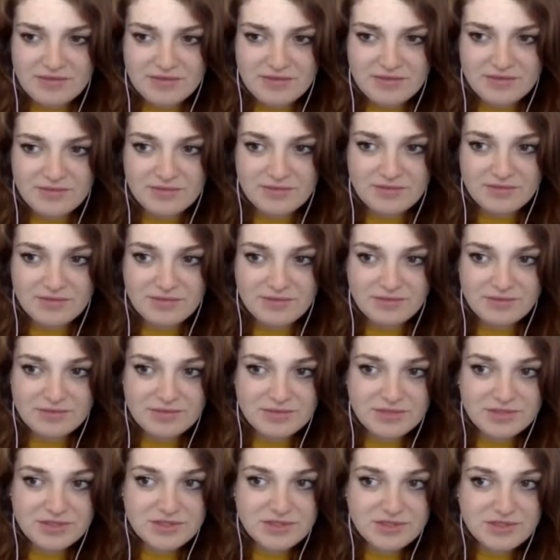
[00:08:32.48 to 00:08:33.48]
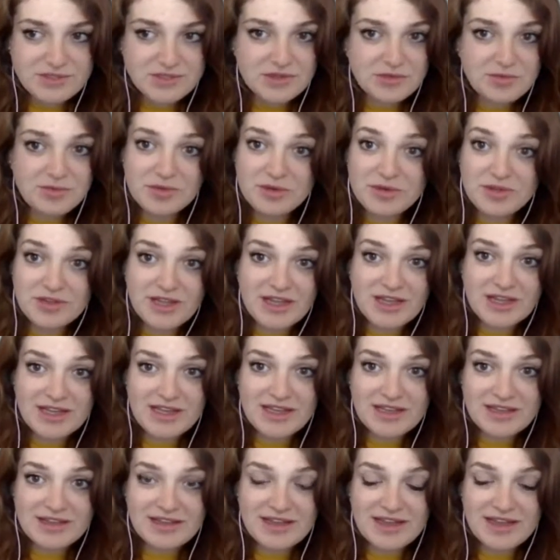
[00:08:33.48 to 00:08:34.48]
I'm
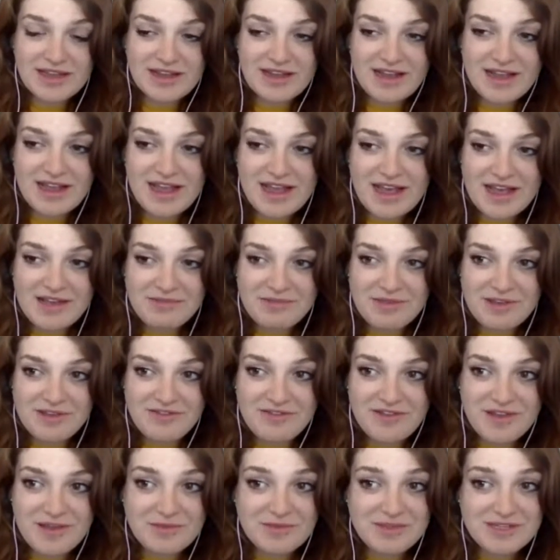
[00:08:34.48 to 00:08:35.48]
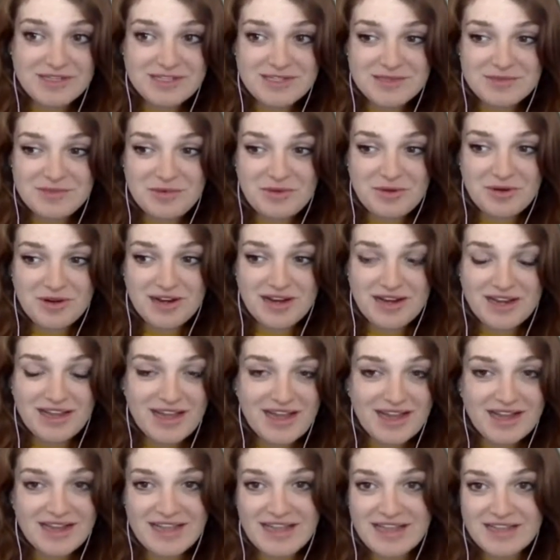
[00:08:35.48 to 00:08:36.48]
super lucky that I had my
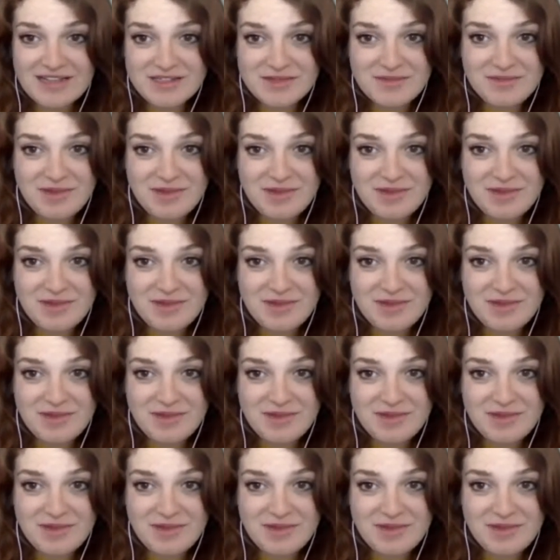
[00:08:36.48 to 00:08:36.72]
family's support.